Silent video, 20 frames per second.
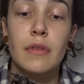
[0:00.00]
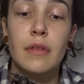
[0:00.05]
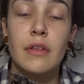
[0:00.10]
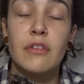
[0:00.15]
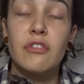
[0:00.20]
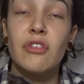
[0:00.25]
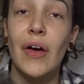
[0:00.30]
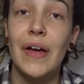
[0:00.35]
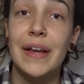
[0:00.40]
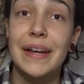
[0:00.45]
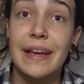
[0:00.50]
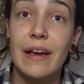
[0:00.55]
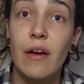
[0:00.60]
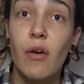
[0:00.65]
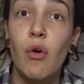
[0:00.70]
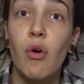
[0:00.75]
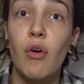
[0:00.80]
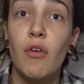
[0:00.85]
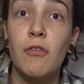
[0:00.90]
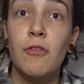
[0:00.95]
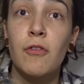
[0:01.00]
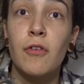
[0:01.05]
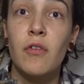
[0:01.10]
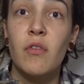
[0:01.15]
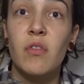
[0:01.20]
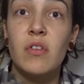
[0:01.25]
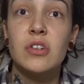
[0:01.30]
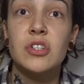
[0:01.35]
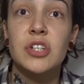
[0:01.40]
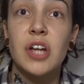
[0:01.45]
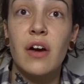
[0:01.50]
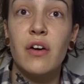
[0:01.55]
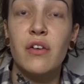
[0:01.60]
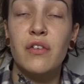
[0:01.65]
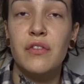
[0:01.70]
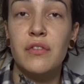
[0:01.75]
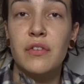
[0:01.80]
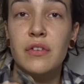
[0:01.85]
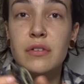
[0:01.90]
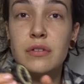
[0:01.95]
signing off of the
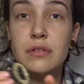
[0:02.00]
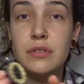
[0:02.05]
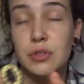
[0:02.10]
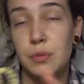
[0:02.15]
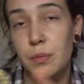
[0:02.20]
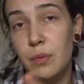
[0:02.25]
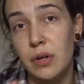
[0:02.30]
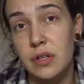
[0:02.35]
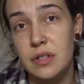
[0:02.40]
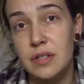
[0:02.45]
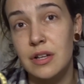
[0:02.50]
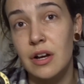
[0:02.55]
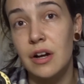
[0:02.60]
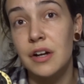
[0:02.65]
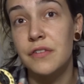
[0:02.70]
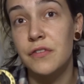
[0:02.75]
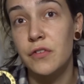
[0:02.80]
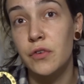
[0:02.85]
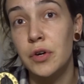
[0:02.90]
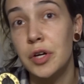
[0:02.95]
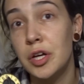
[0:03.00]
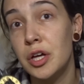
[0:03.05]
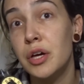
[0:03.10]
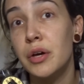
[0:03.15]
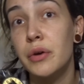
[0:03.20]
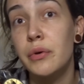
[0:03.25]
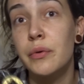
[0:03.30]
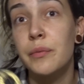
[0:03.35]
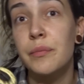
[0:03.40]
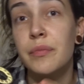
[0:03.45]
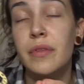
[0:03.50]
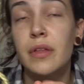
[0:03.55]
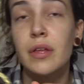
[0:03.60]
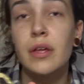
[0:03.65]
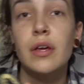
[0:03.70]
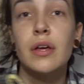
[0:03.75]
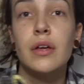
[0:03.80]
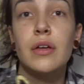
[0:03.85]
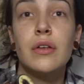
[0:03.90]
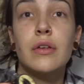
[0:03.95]
shelf to put aside for you,
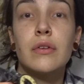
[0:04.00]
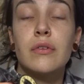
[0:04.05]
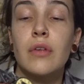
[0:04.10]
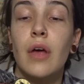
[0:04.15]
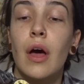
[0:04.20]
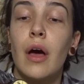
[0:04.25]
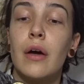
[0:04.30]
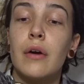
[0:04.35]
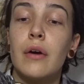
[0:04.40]
so